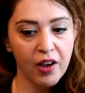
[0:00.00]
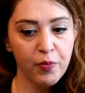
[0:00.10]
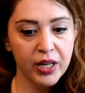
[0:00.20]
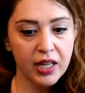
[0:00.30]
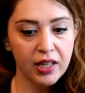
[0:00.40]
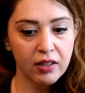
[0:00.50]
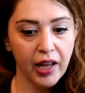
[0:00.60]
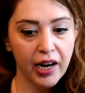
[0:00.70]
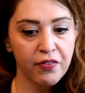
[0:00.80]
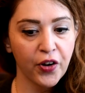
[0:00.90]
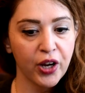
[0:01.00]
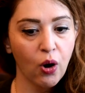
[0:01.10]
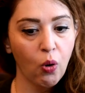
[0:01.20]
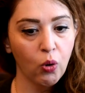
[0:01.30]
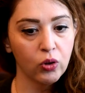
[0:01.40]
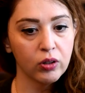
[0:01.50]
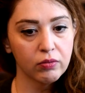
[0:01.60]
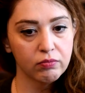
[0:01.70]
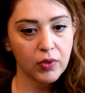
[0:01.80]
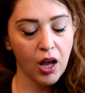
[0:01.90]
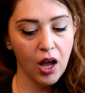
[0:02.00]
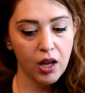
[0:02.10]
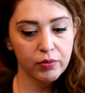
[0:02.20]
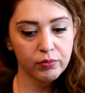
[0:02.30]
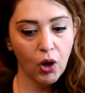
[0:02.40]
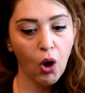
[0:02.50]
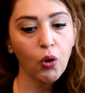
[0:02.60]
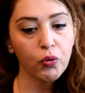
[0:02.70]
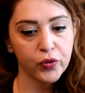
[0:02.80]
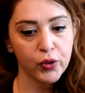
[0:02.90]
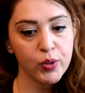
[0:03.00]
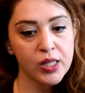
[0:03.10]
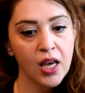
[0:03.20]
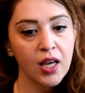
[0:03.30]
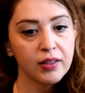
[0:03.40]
I've been eating a lot of very whole foods.